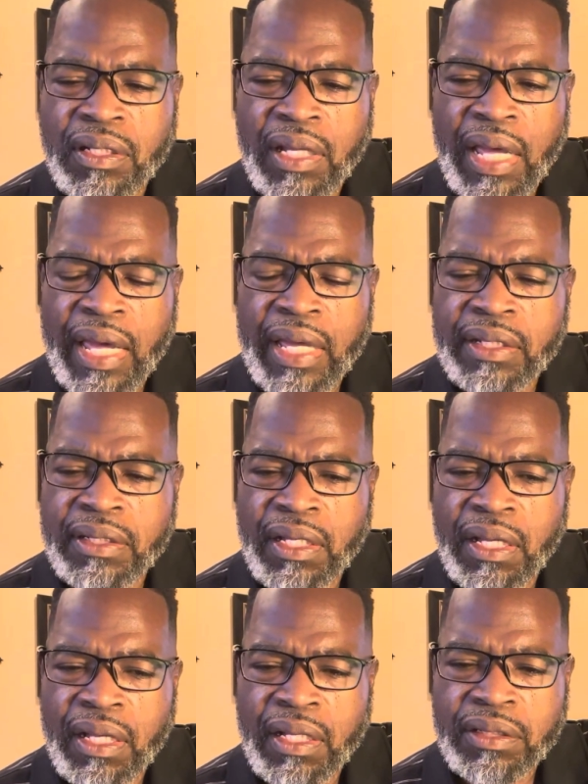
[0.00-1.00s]
and uh,
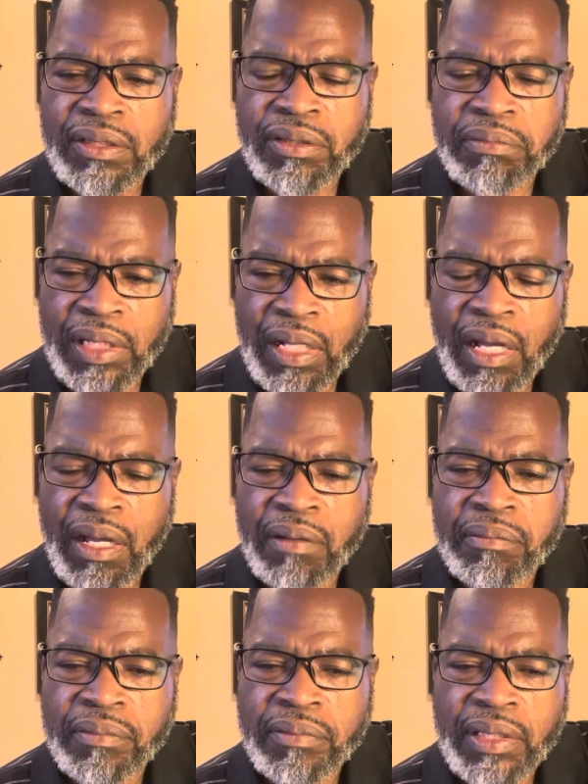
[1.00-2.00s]
to become.
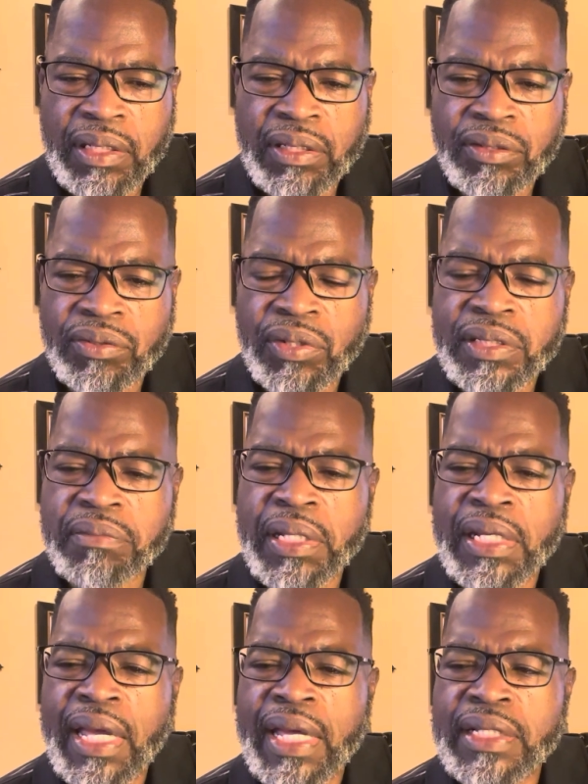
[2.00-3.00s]
To as many
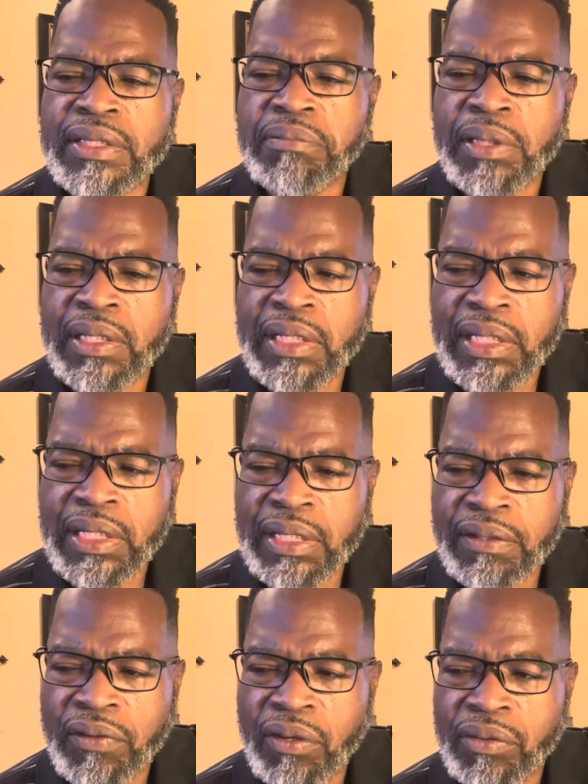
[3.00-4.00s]
as believe
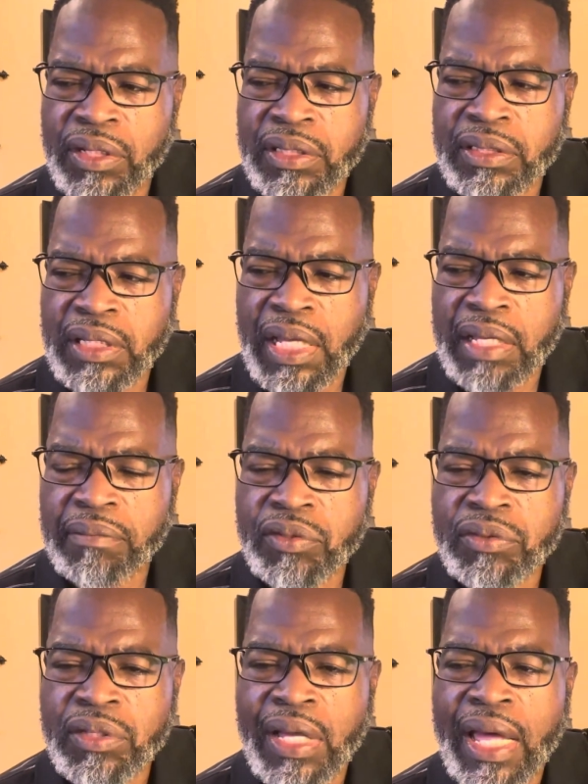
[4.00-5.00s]
on his name. You
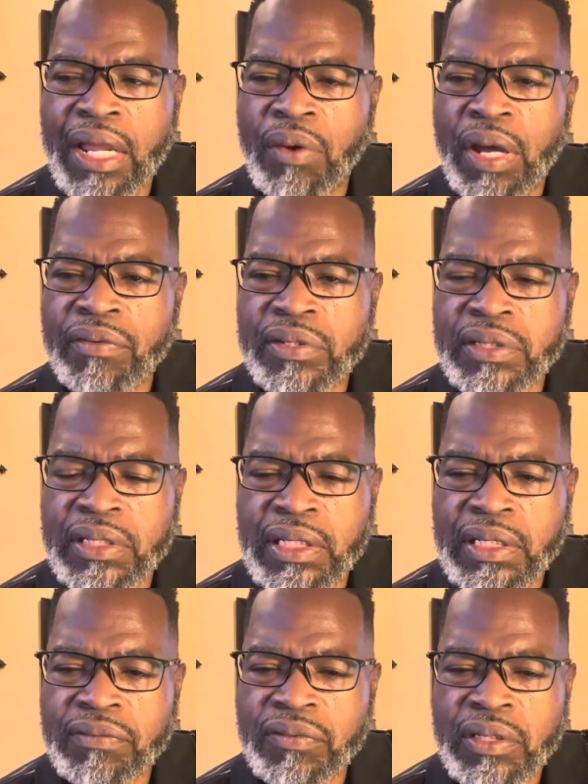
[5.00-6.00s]
say, how do I receive?
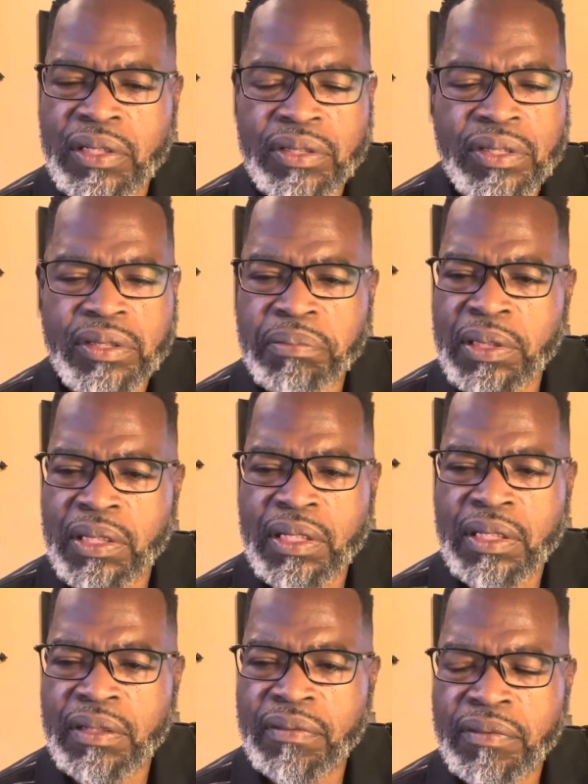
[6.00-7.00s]
Just
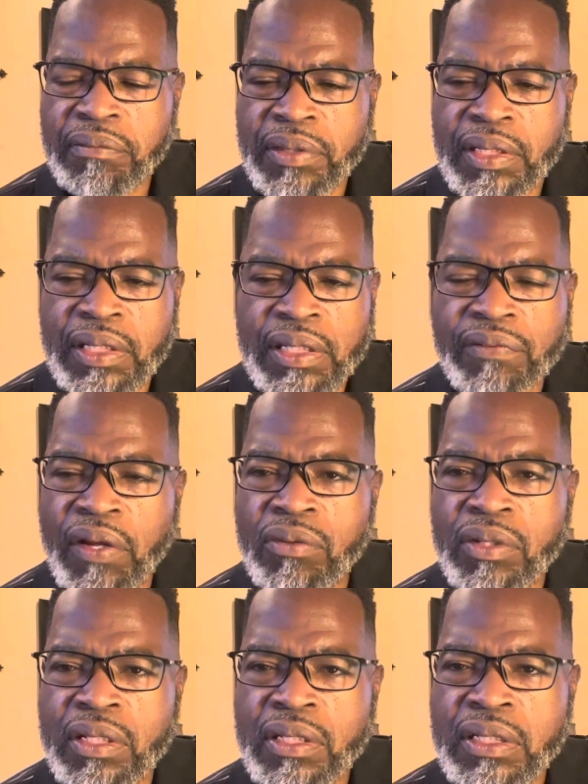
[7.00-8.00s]
believe. Believe
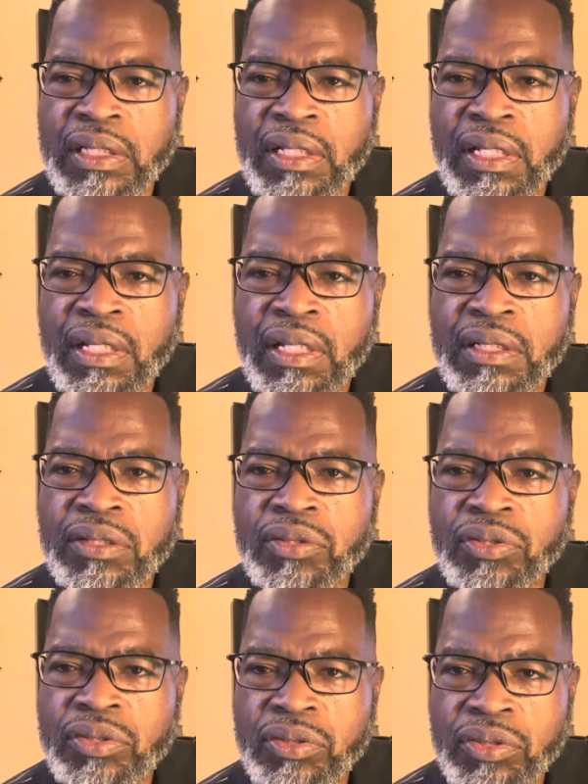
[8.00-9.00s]
only.
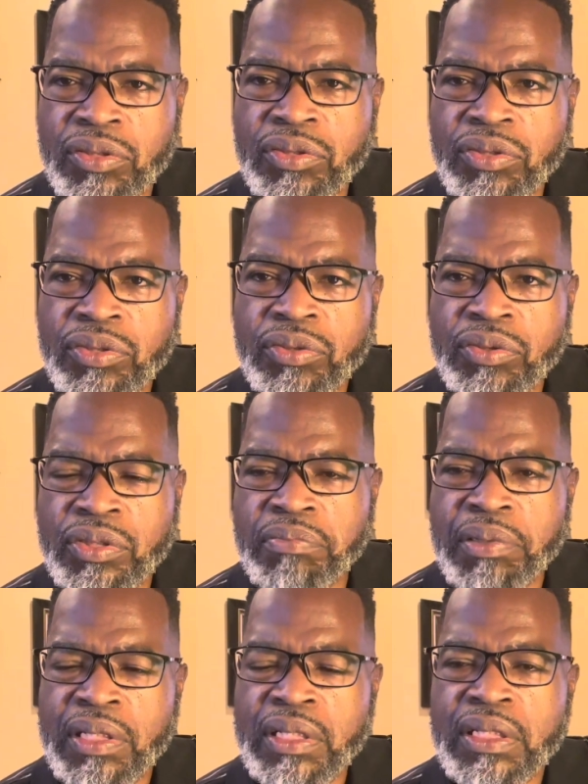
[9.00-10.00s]
Just just choose to
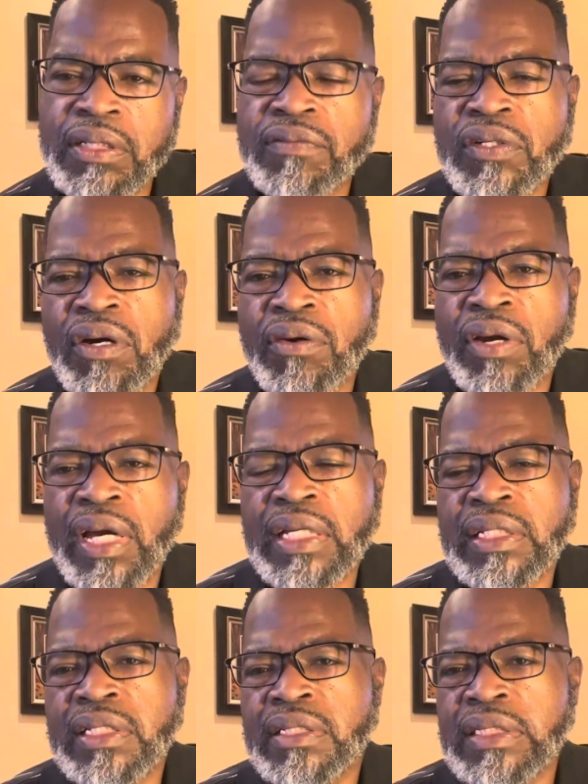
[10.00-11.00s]
believe. All right,
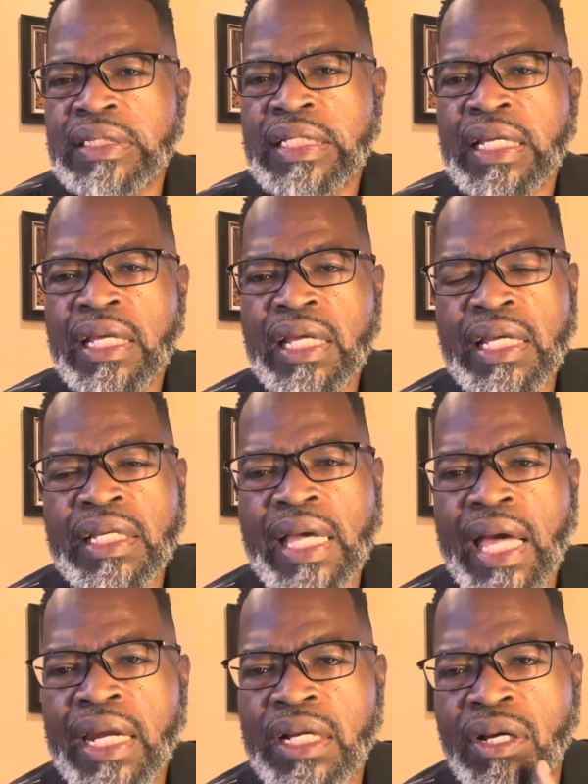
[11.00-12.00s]
listen.
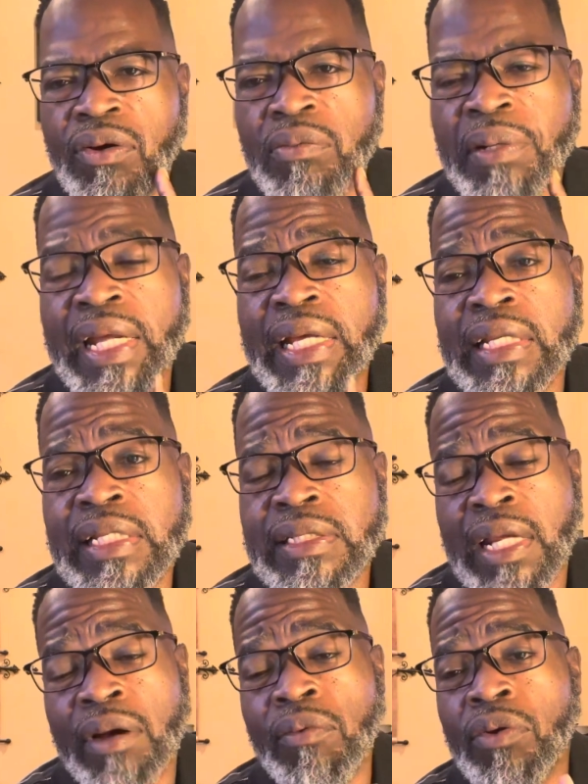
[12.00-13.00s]
Gotta go. But hey, listen,
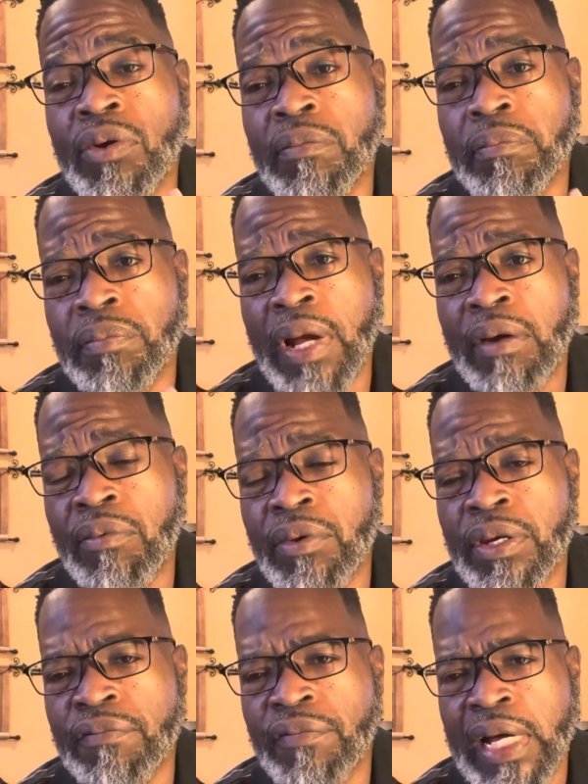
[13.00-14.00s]
I want to I want to
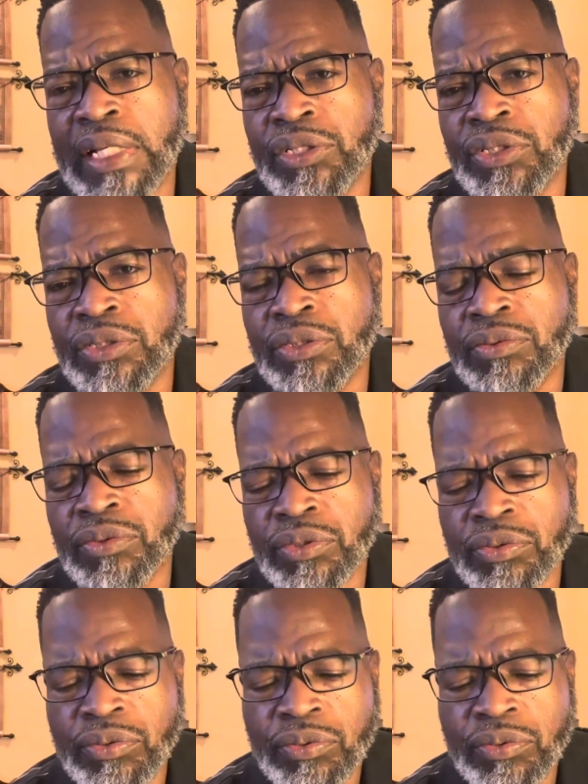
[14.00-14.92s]
invite you to